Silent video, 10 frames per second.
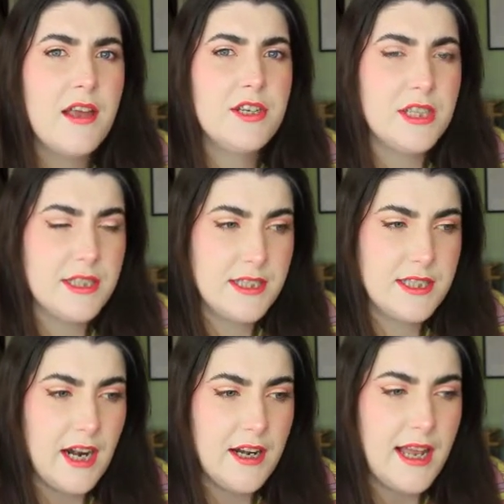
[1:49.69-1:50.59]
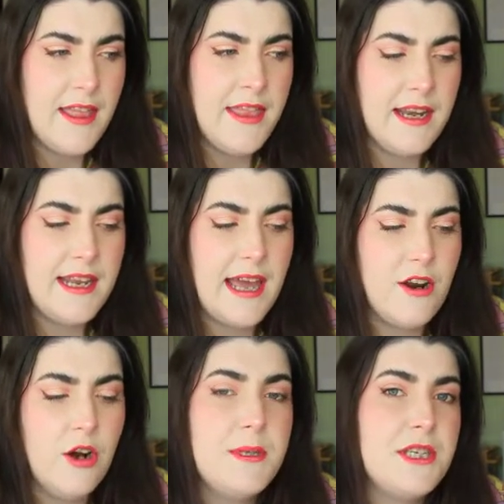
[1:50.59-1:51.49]
to start and then
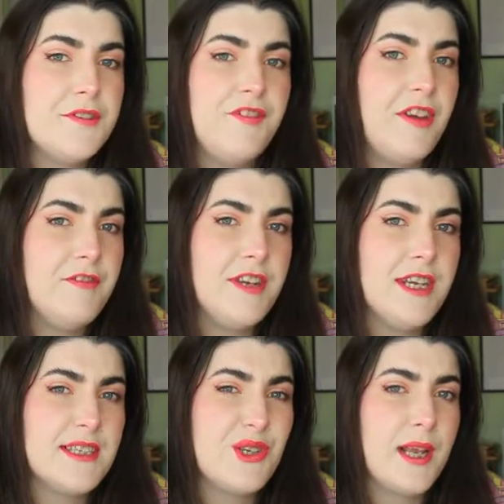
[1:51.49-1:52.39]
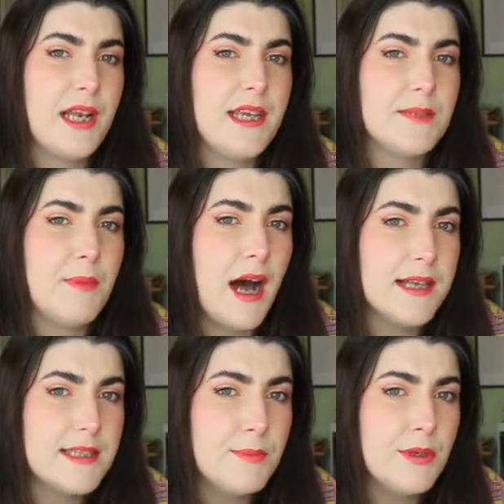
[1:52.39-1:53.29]
get up to 50 as quickly as
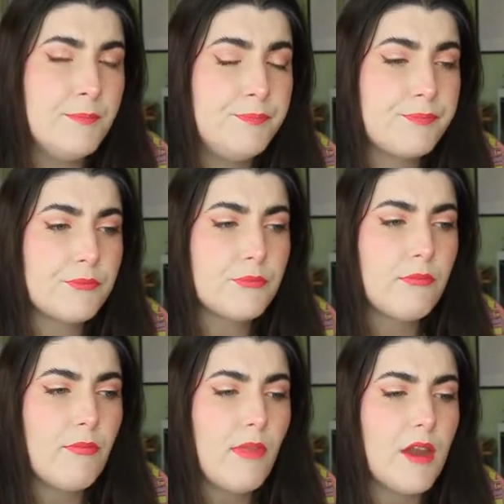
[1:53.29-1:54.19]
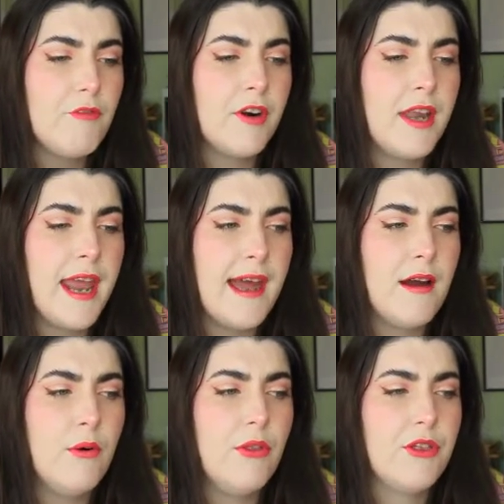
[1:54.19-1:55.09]
possible. For
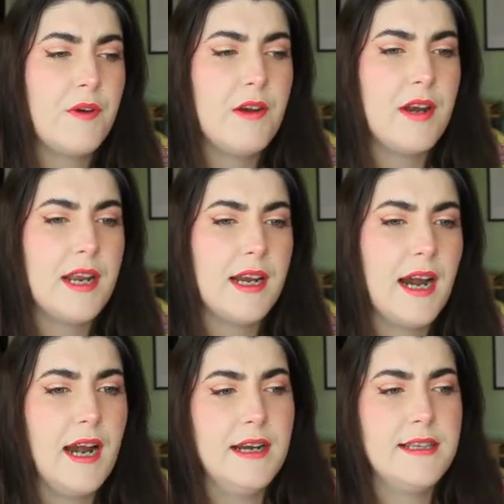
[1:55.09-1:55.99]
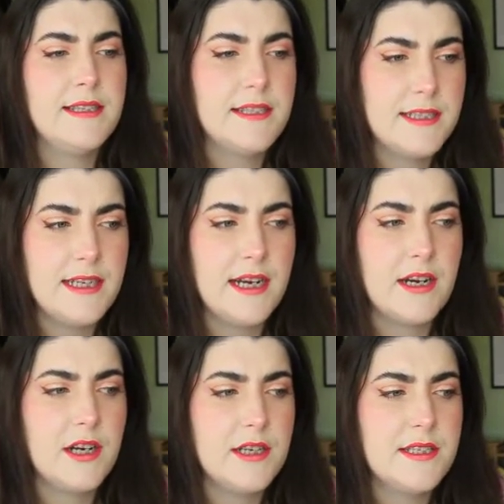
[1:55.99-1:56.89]
now, 3 greeting cards,
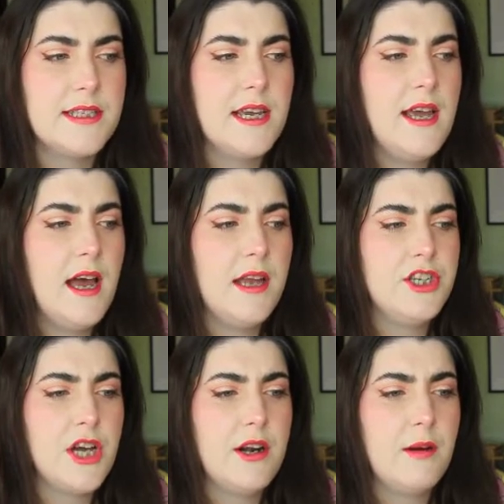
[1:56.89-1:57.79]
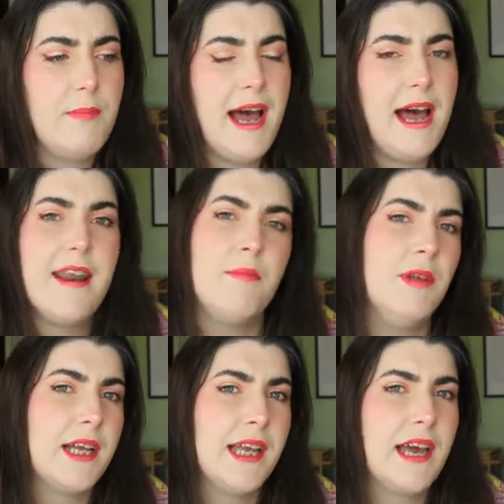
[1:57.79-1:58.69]
stickers, a jotter pad. I'm
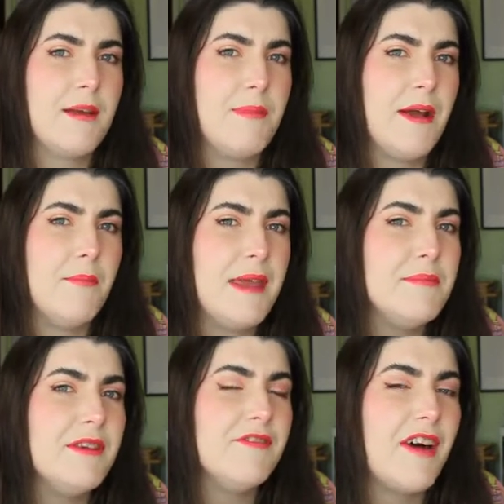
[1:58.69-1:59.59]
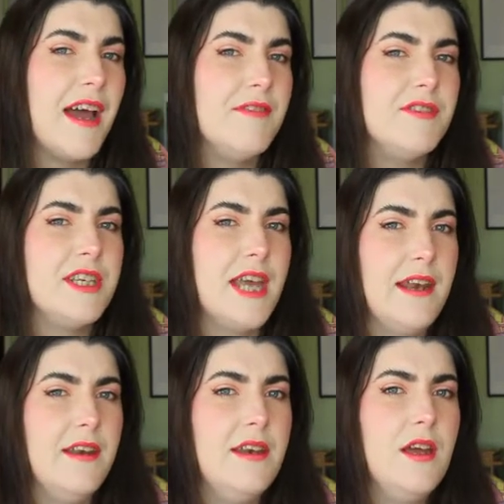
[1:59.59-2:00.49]
looking at about maybe 5 to
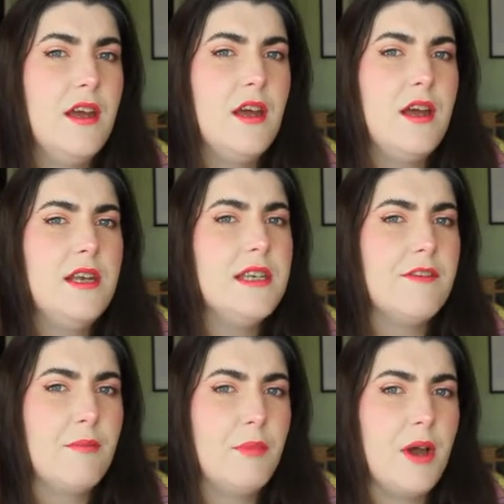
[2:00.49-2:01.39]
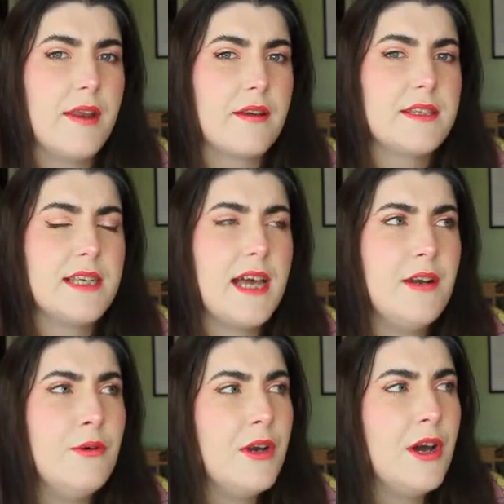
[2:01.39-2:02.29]
10 different products. I
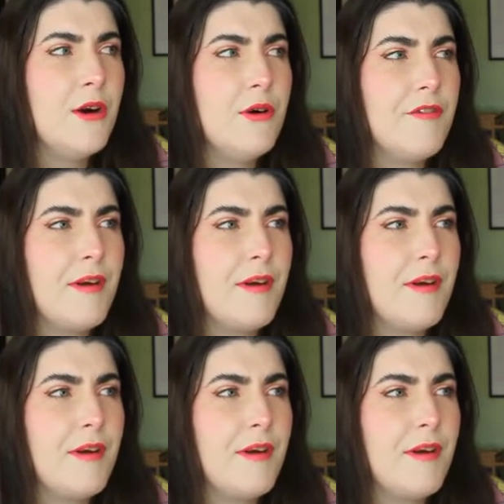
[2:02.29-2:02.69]
don't know if